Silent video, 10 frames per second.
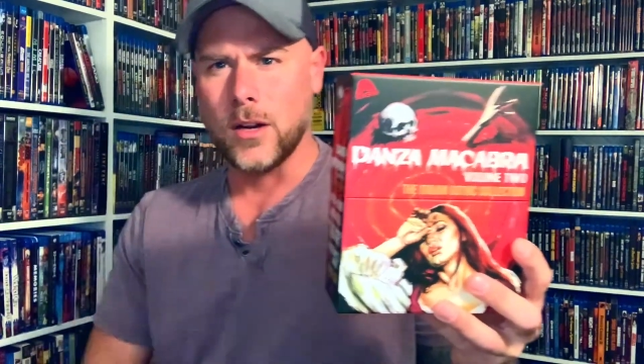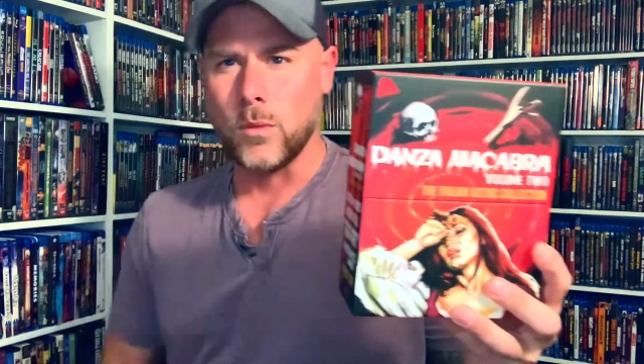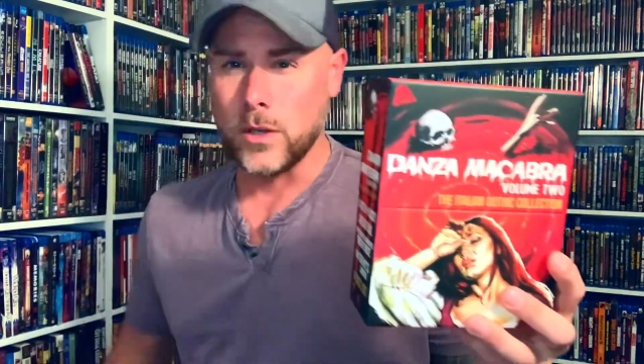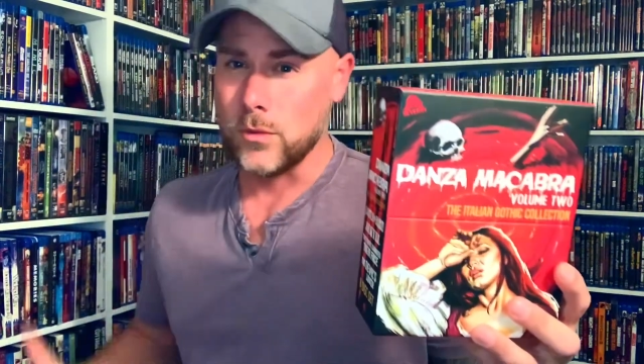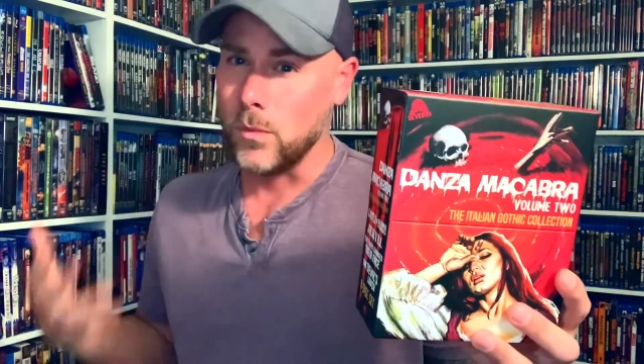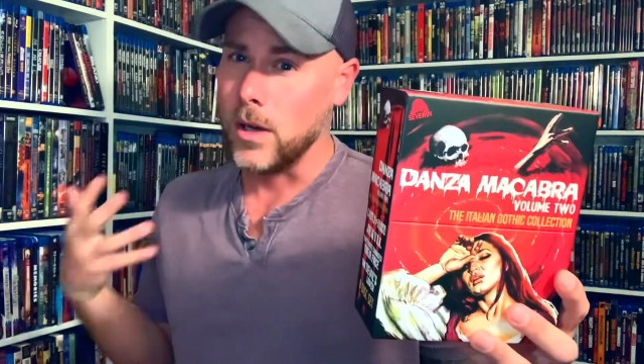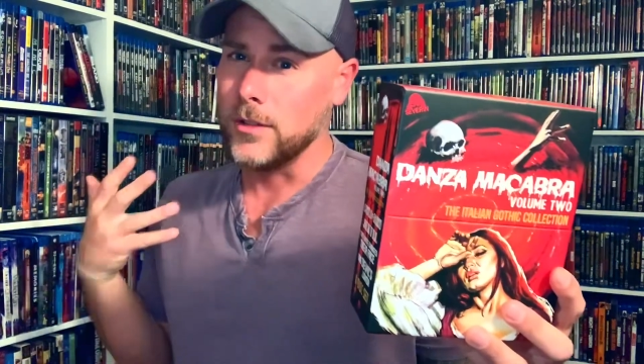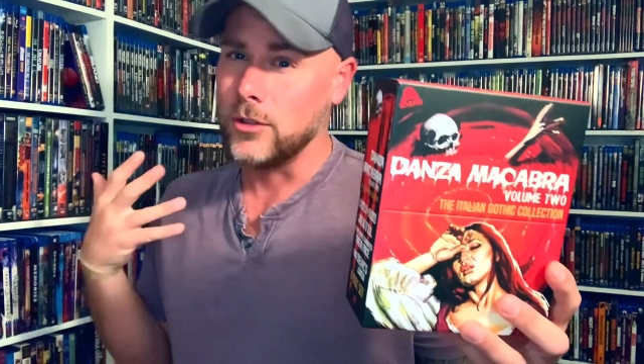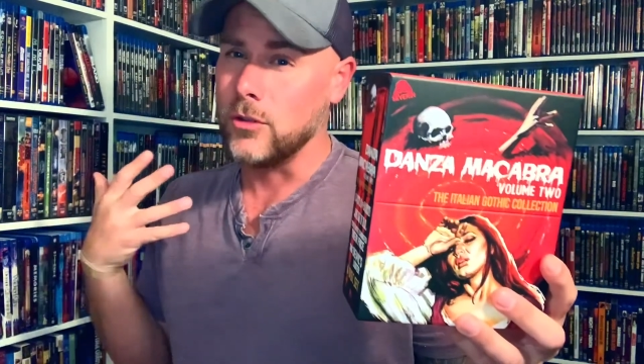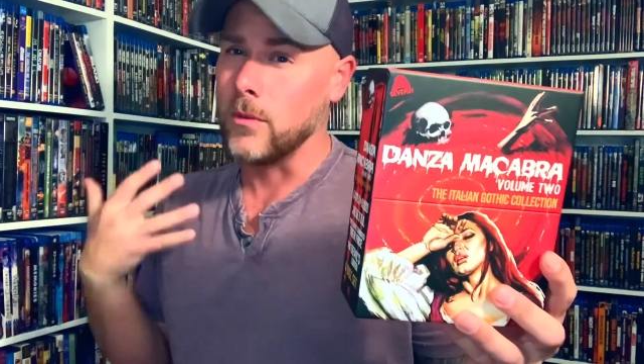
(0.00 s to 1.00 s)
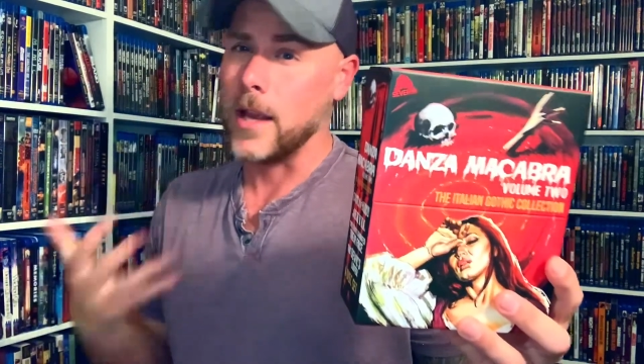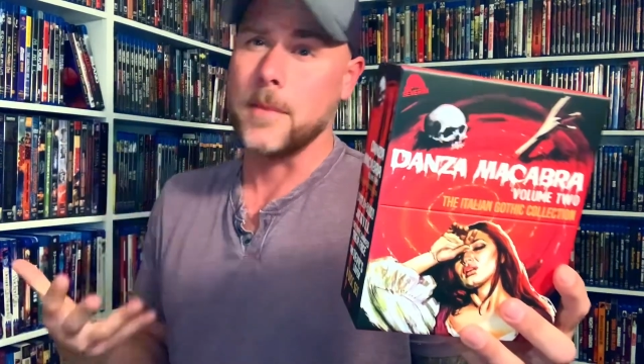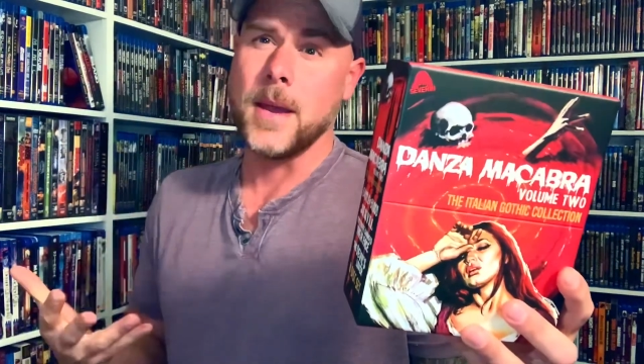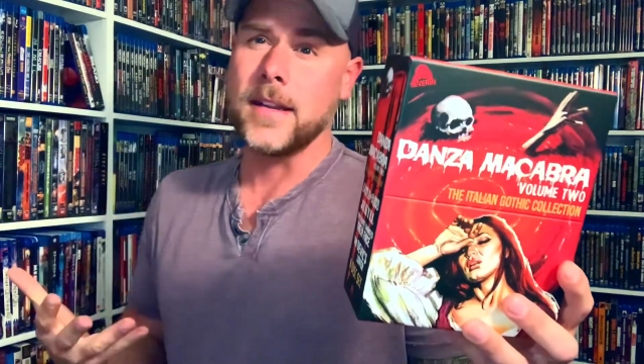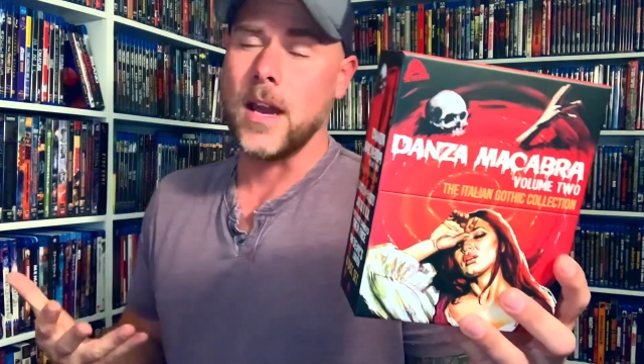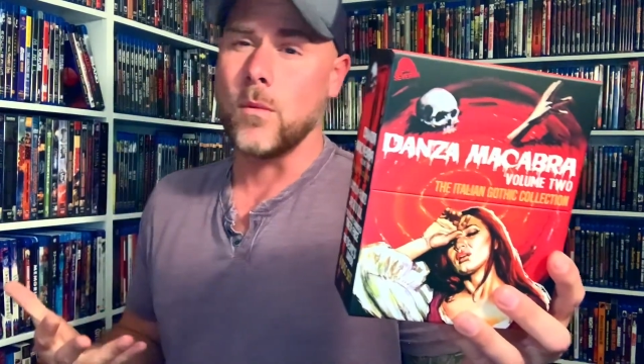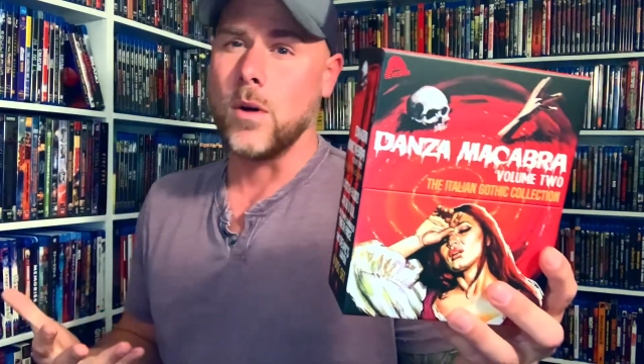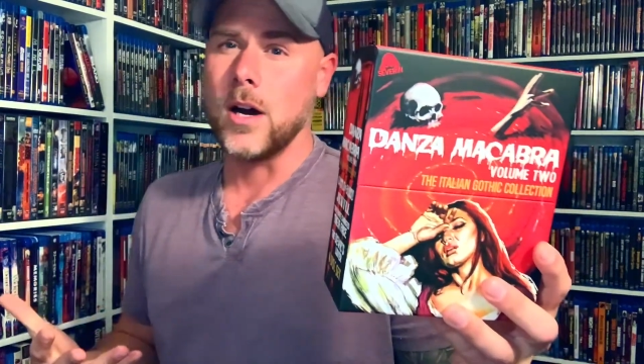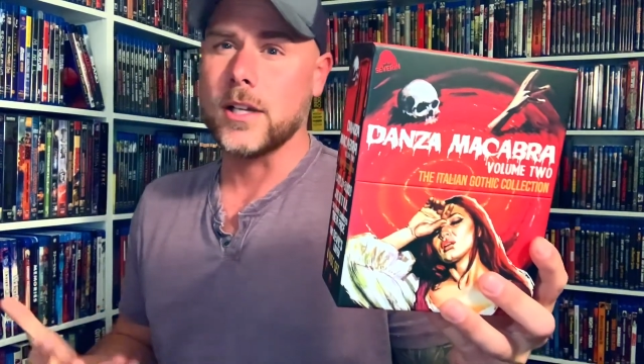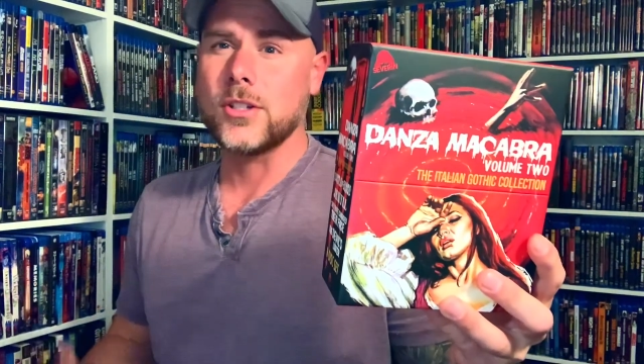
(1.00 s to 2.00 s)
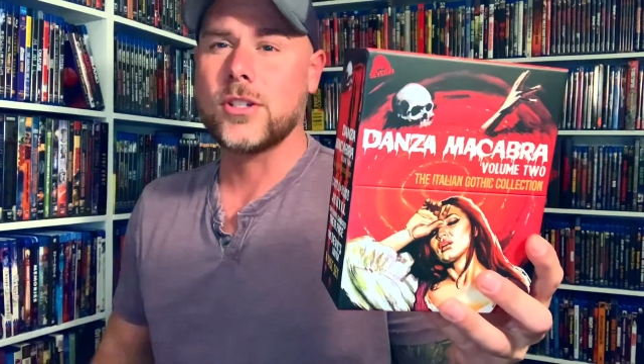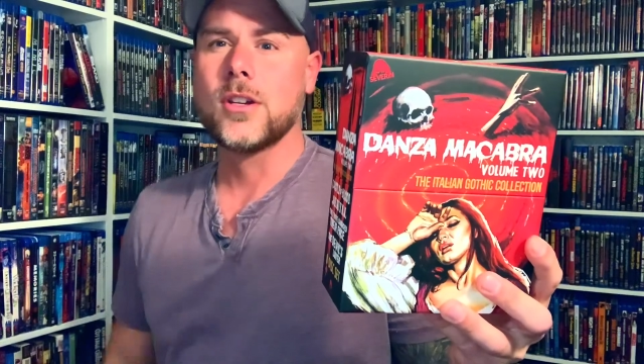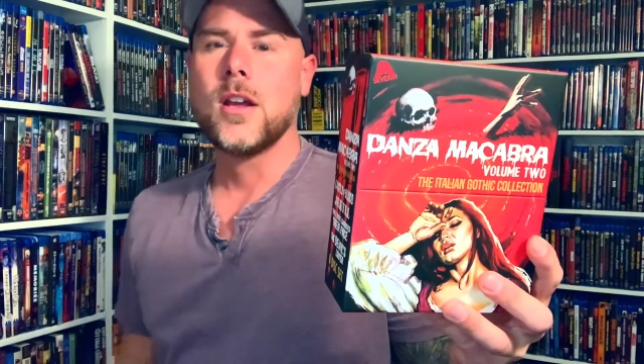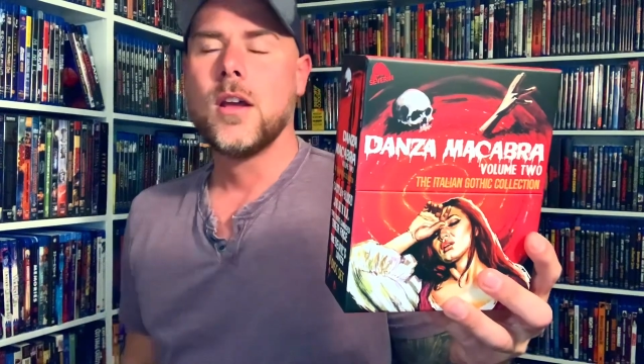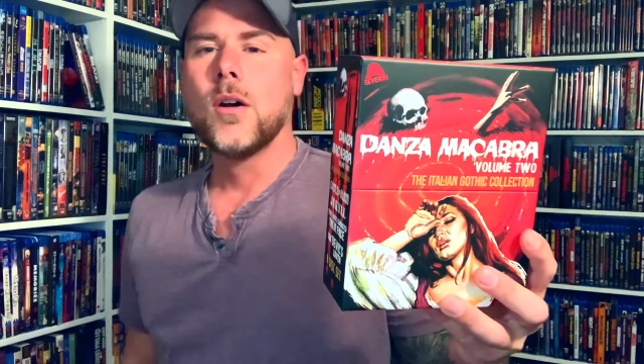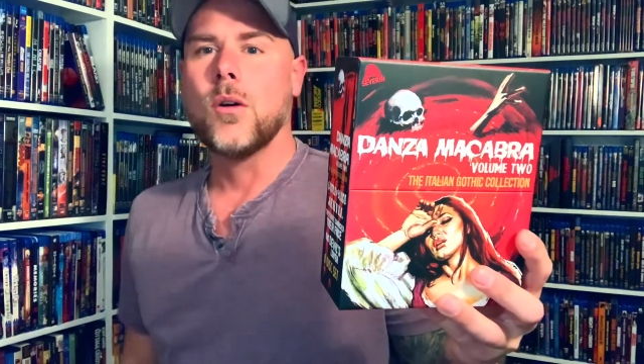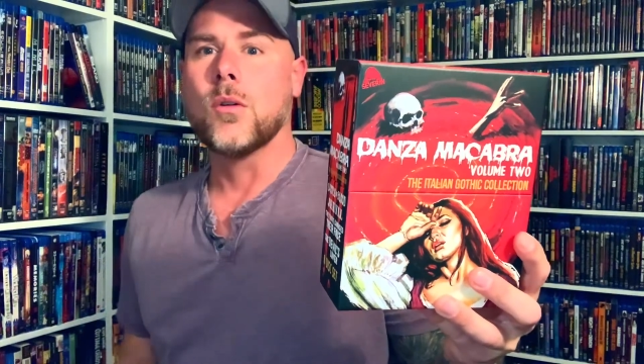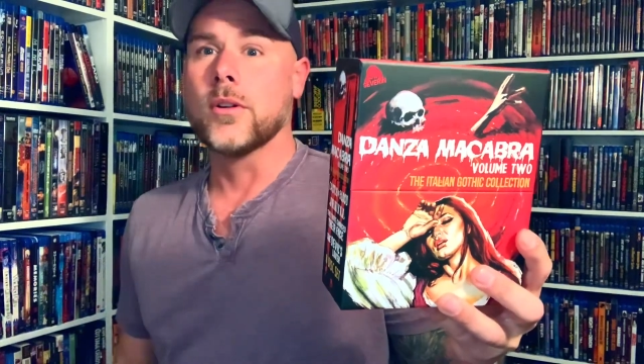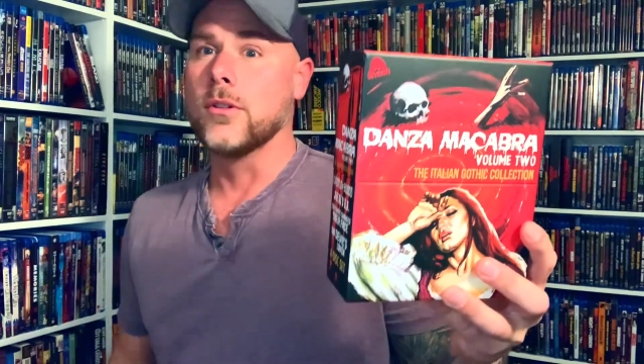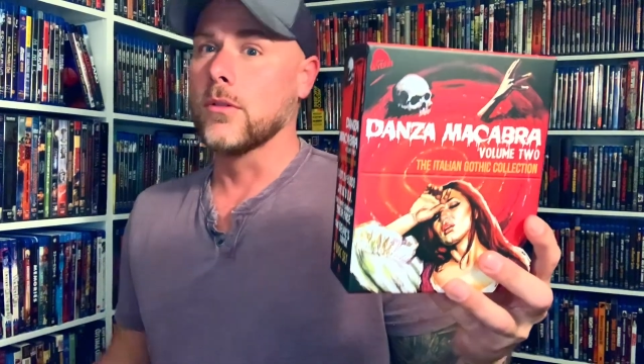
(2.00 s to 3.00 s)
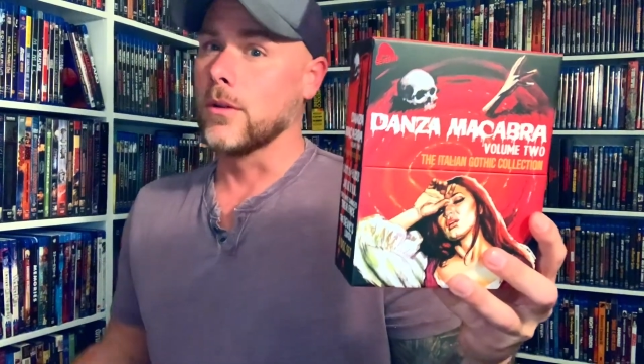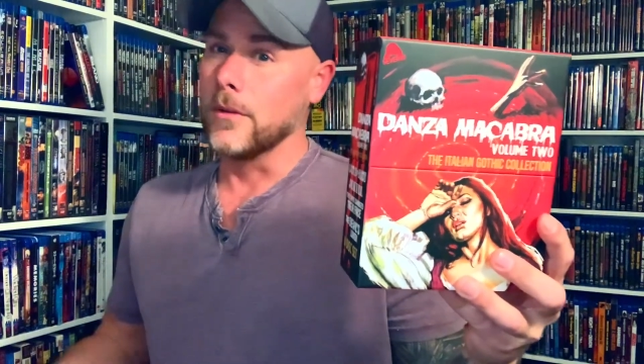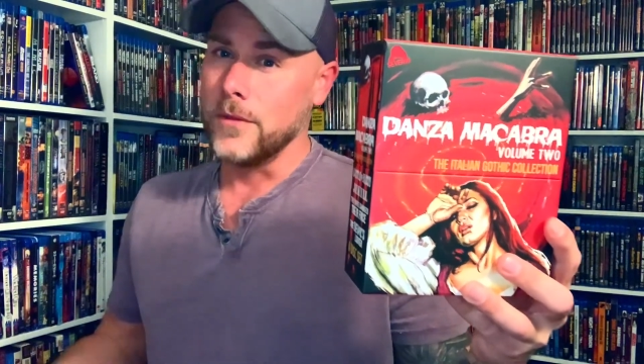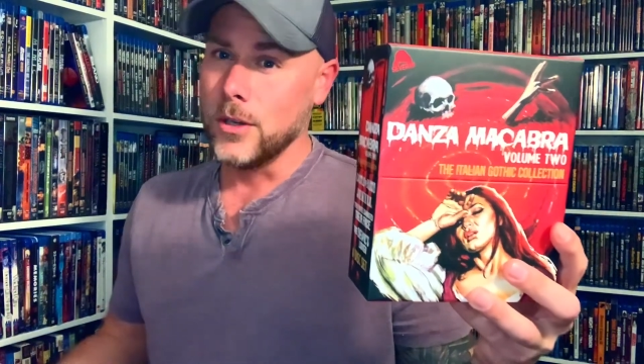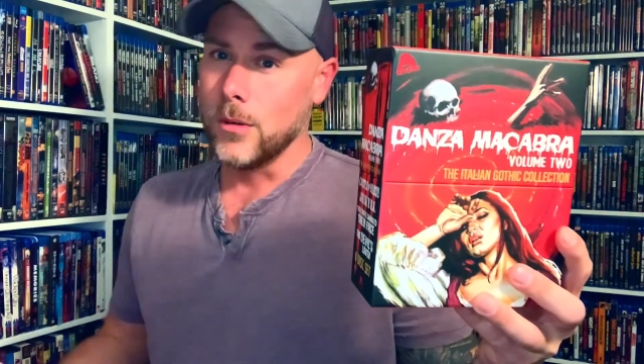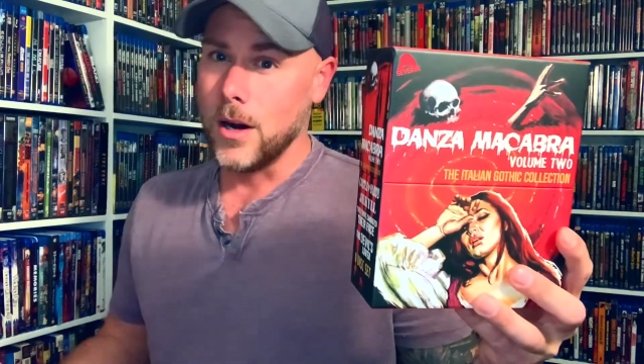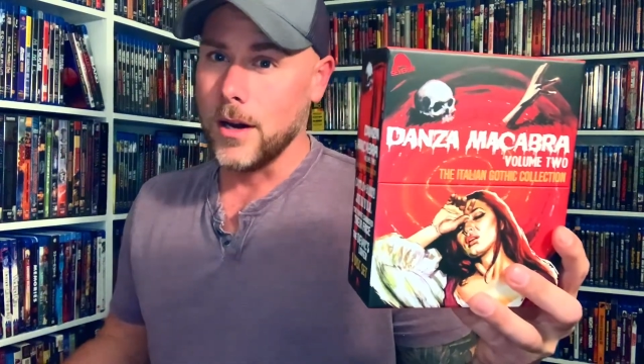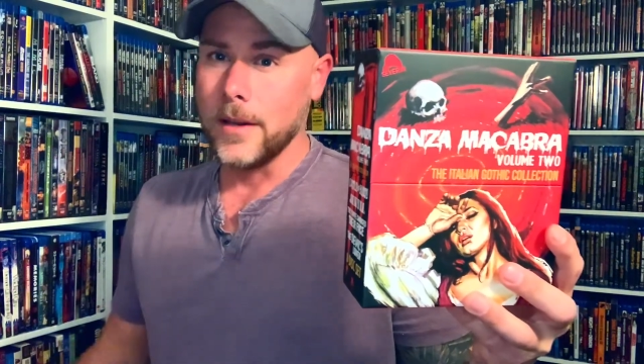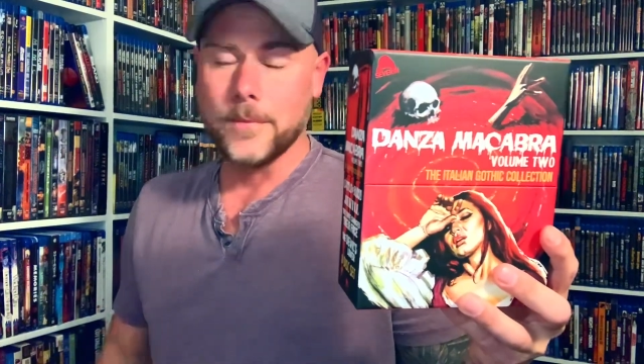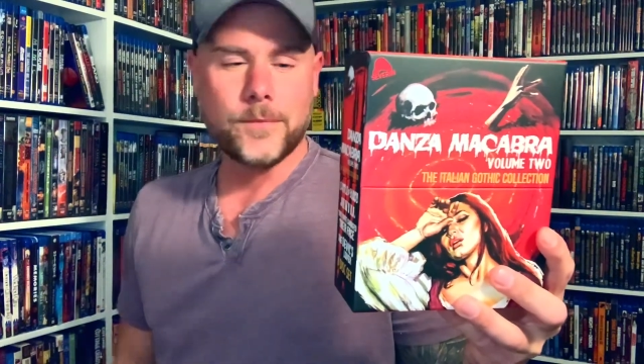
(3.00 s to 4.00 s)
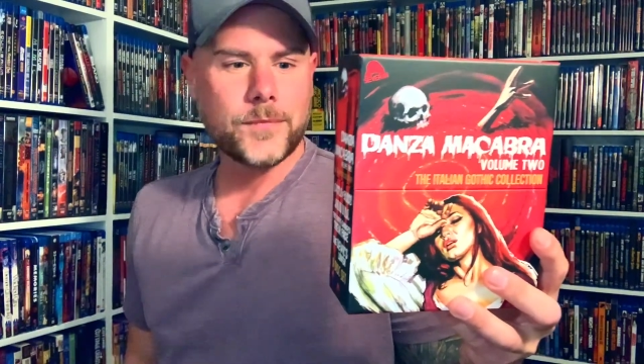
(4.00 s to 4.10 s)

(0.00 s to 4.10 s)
which ones you recommend I watch or do a review on.